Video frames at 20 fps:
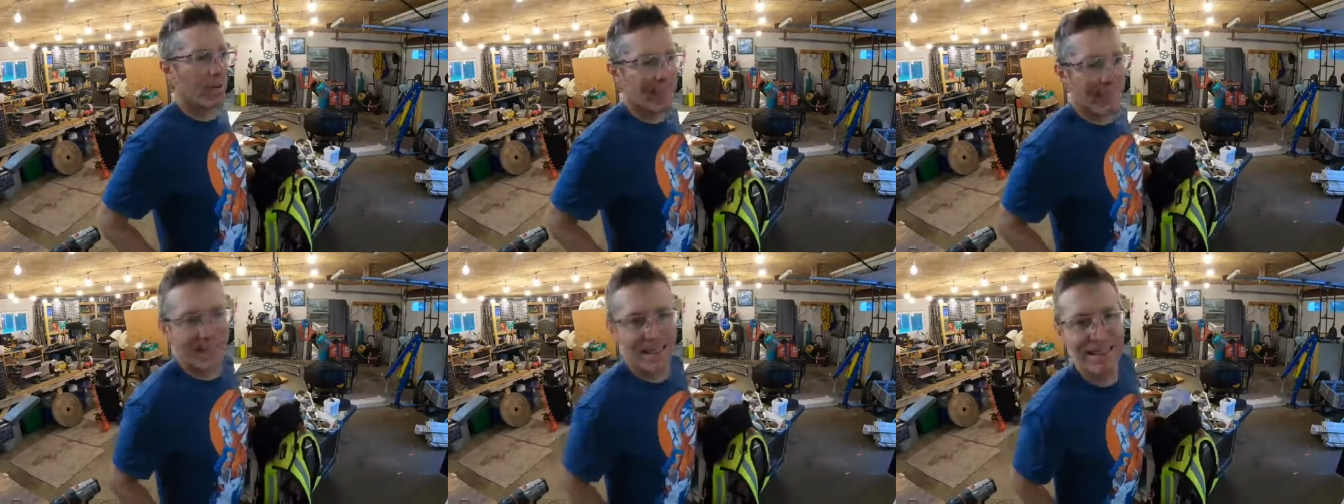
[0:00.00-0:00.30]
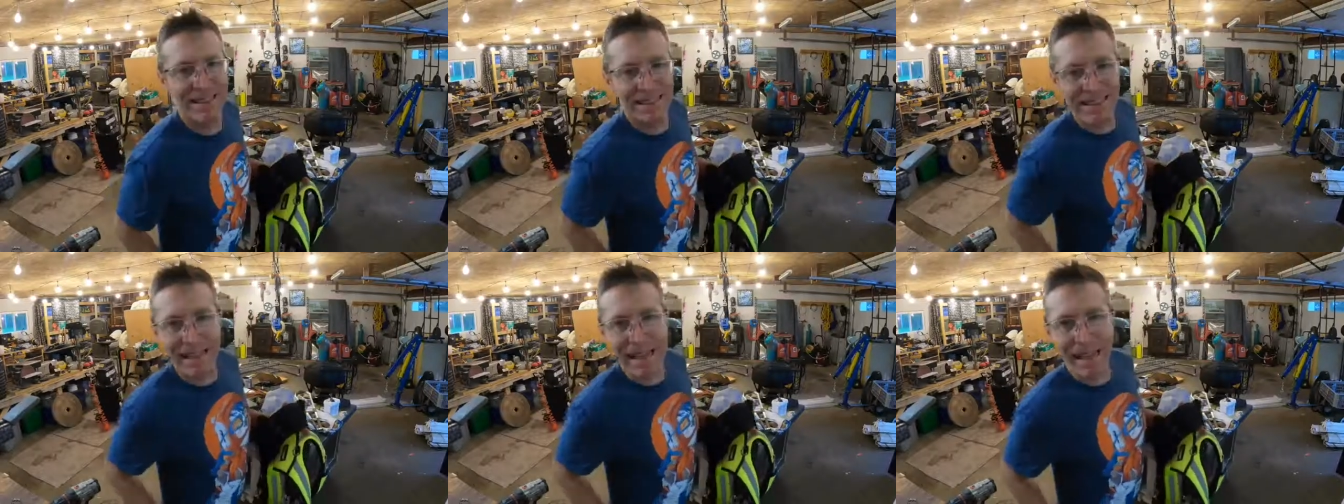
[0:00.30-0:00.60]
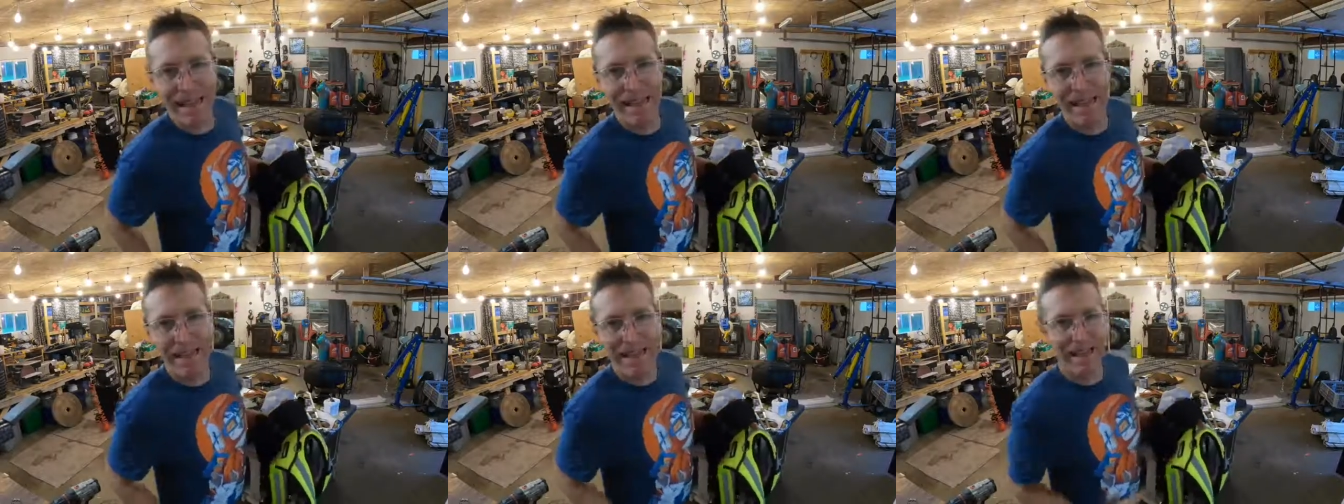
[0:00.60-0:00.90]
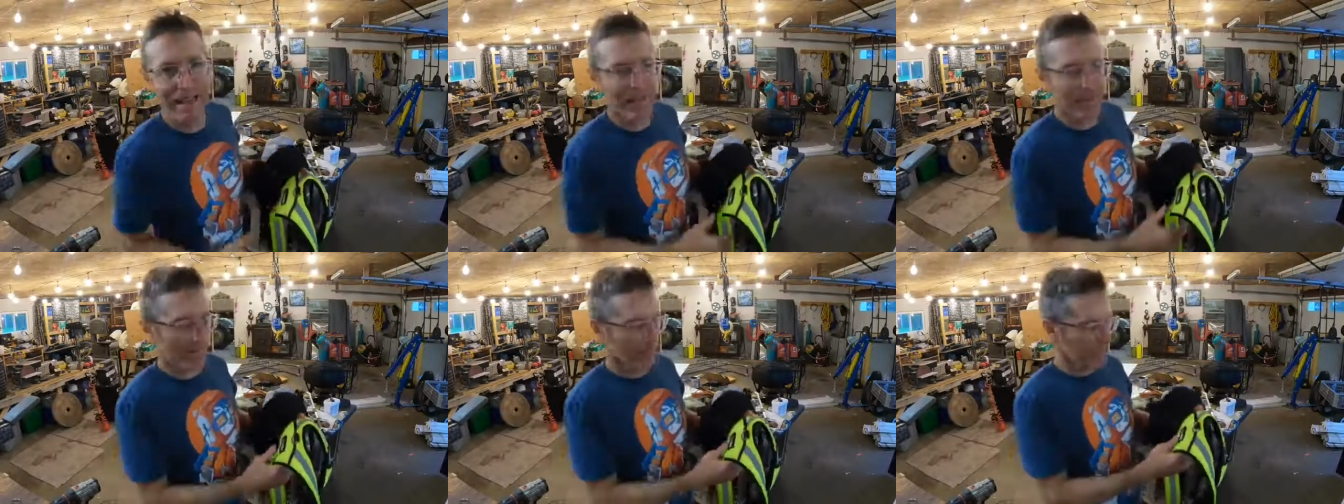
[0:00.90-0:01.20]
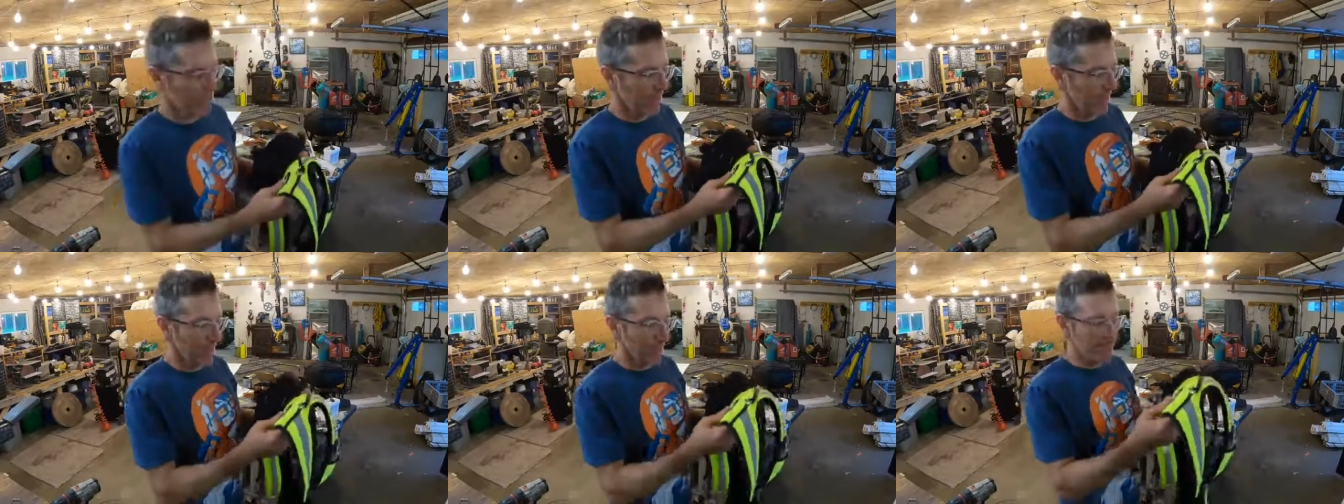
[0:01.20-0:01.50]
it's sliding.
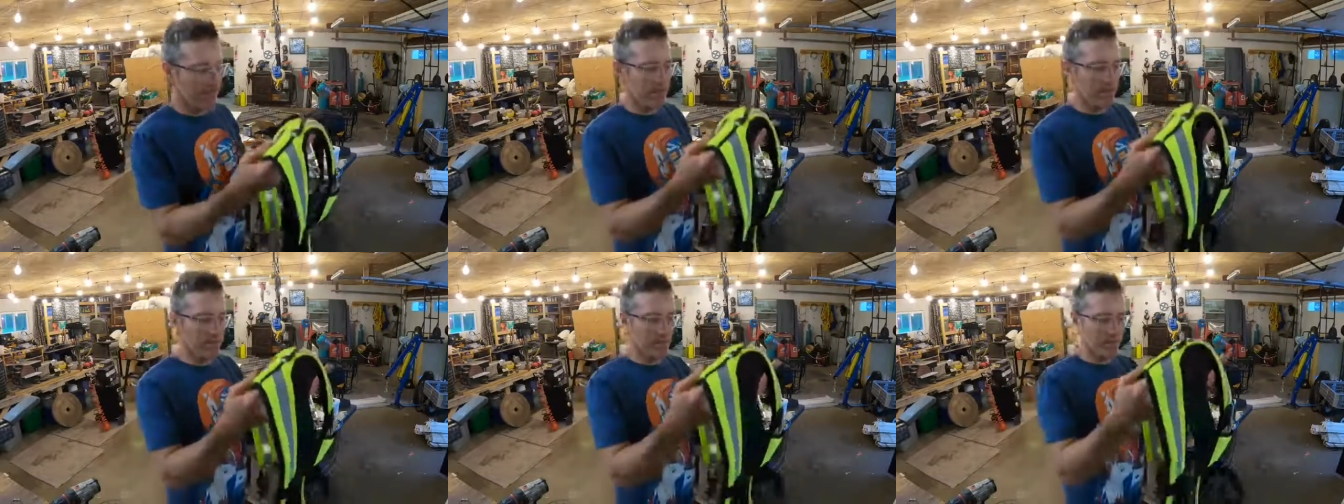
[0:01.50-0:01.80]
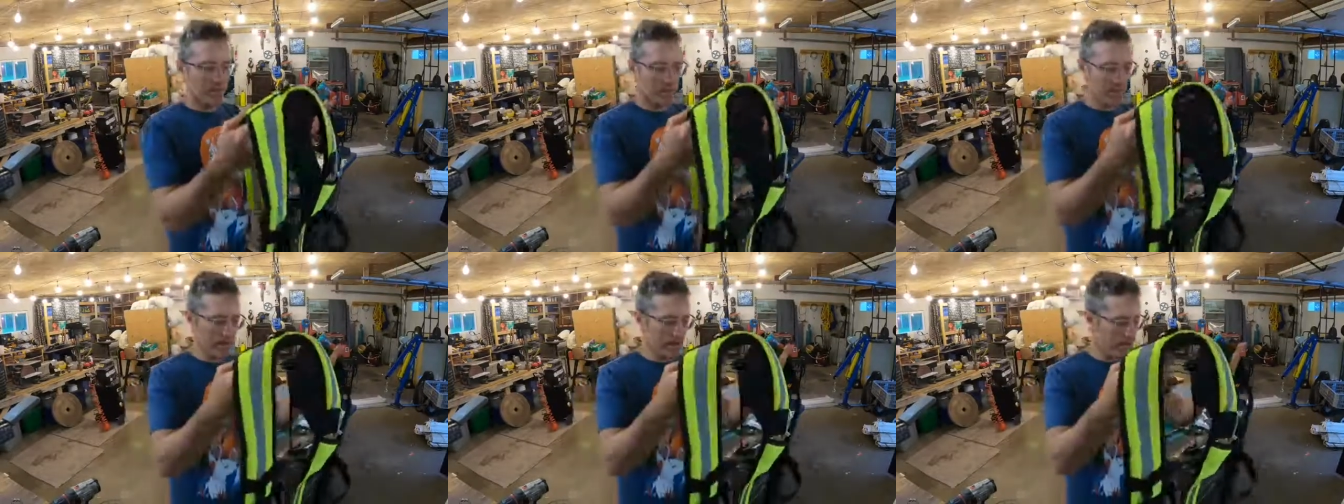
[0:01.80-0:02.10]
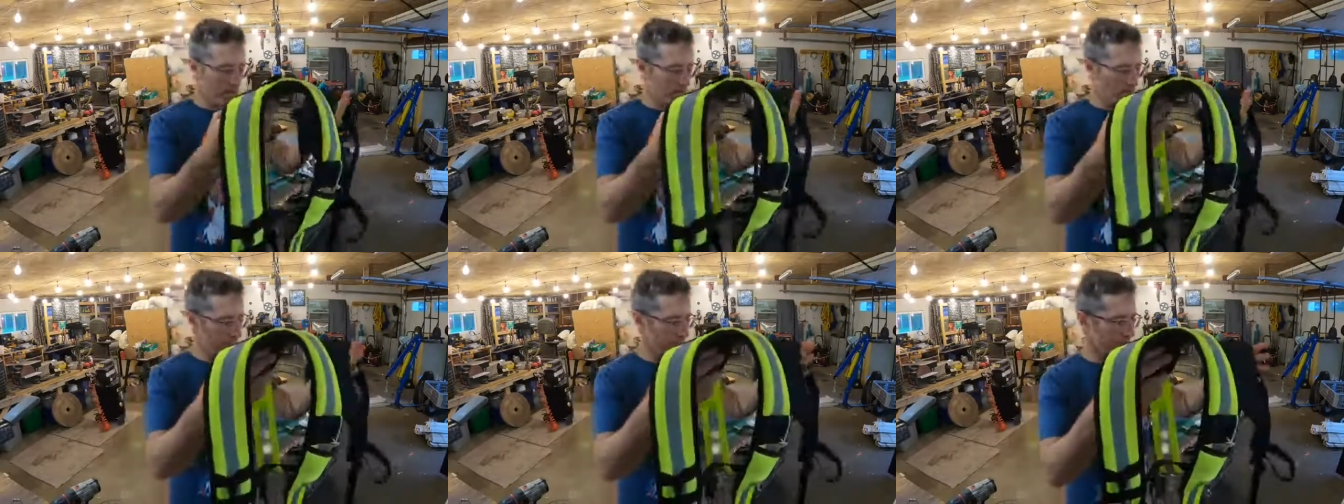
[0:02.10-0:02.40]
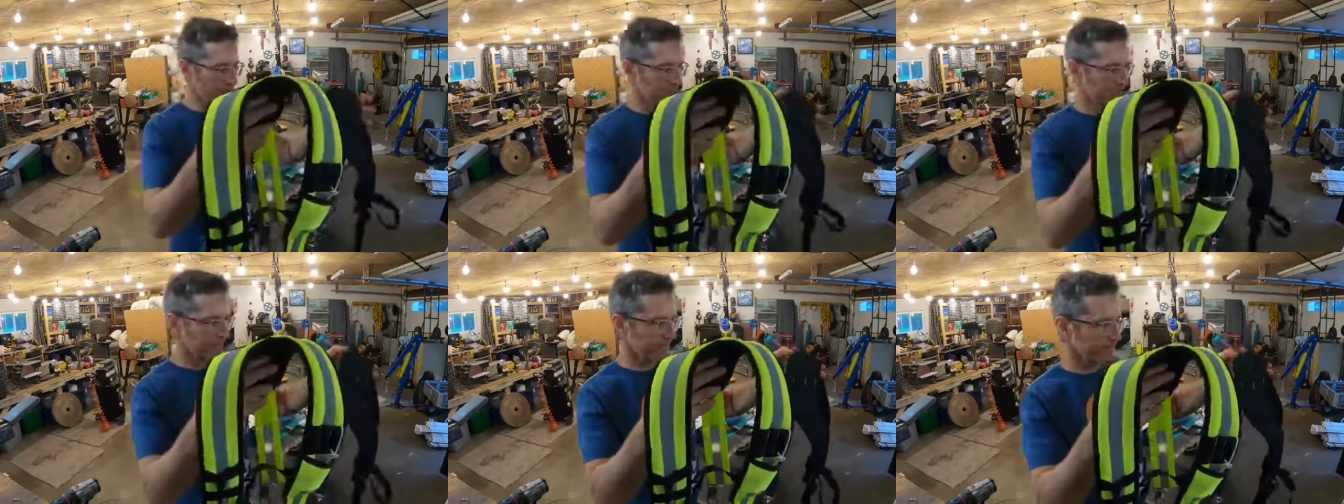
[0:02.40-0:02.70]
It's just essential.